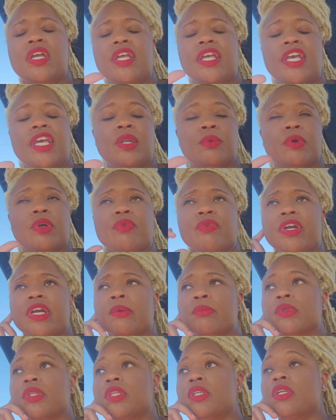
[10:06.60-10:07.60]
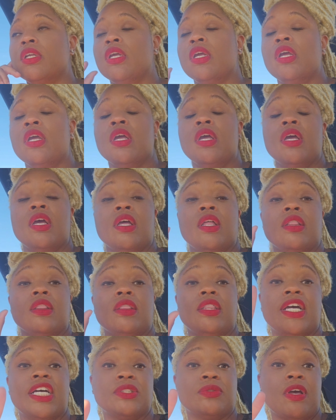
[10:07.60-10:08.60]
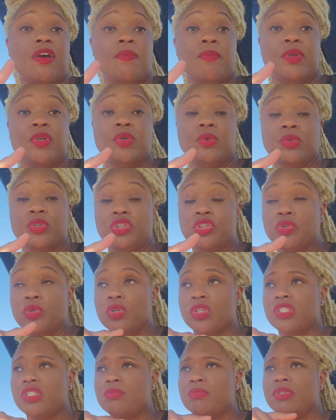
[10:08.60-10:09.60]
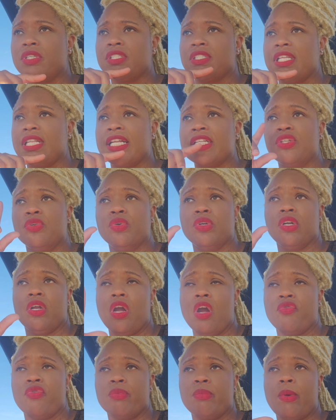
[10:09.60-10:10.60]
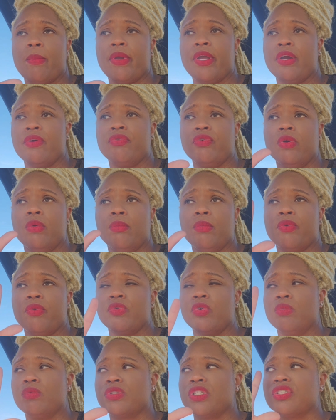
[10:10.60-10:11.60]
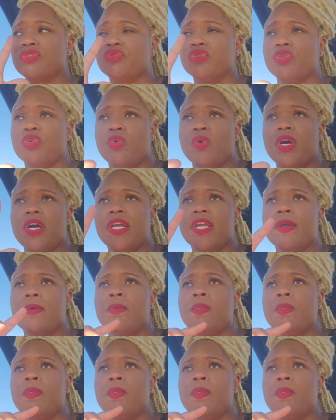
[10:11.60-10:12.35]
anyway, rambling. That's why I've been doing shorts, because I like to do them come from my bathroom, my room, because it's really quiet.